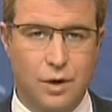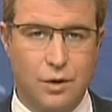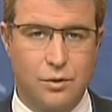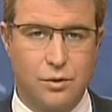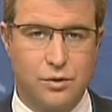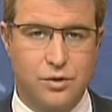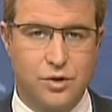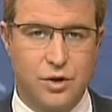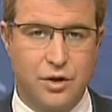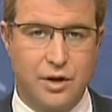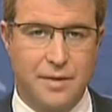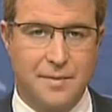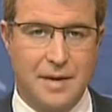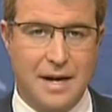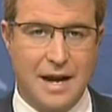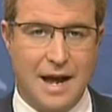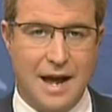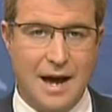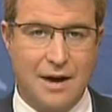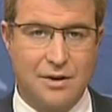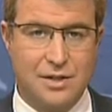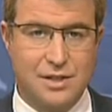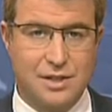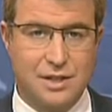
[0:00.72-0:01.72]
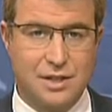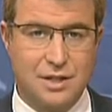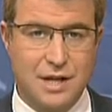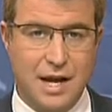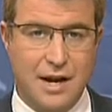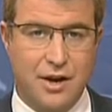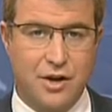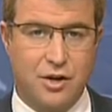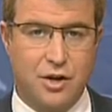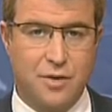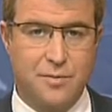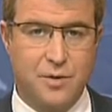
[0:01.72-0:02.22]
Well, joining me now is the
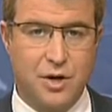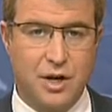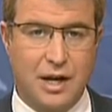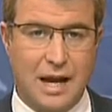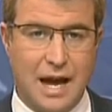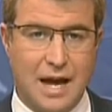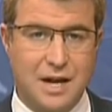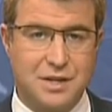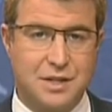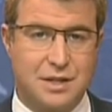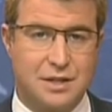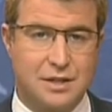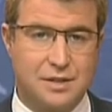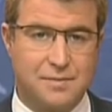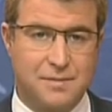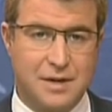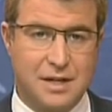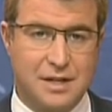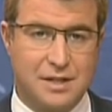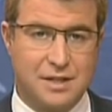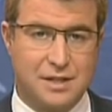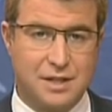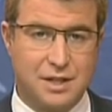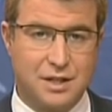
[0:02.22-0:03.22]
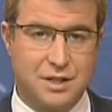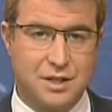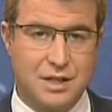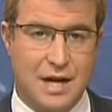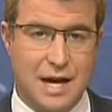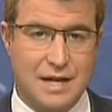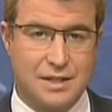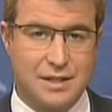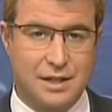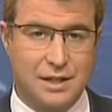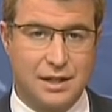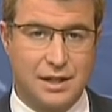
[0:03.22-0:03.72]
Shadow Communications Minister,
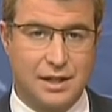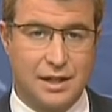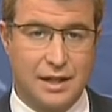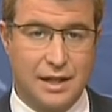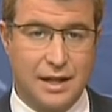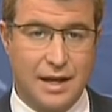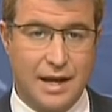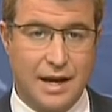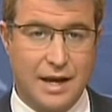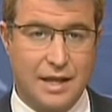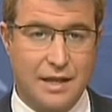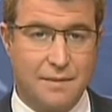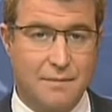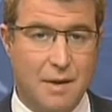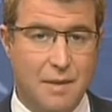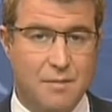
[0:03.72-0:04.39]
Jason Clare, the